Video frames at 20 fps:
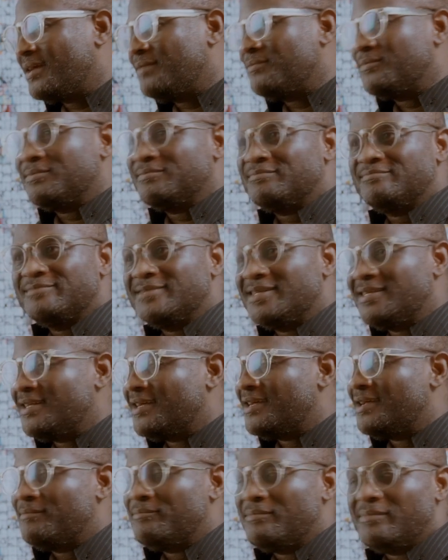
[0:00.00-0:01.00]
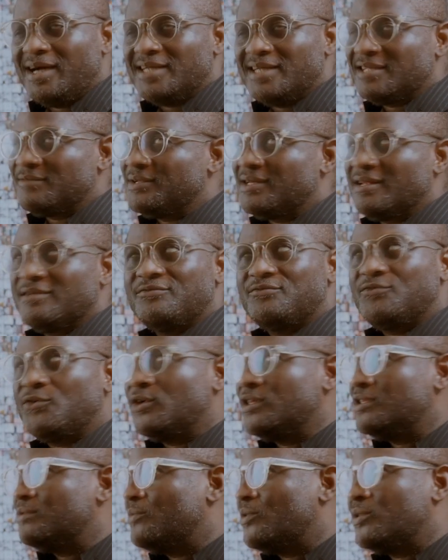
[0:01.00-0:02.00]
and it might have been at
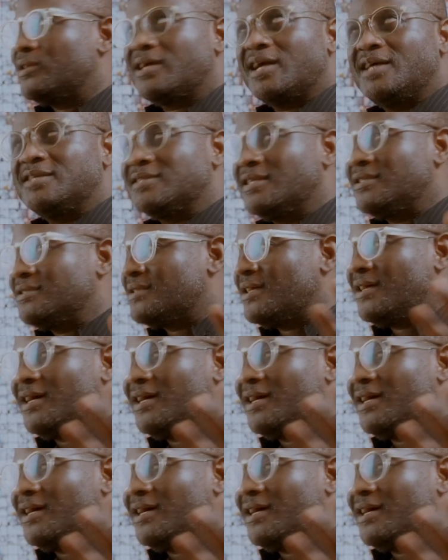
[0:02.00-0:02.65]
4 in the morning I sent it out.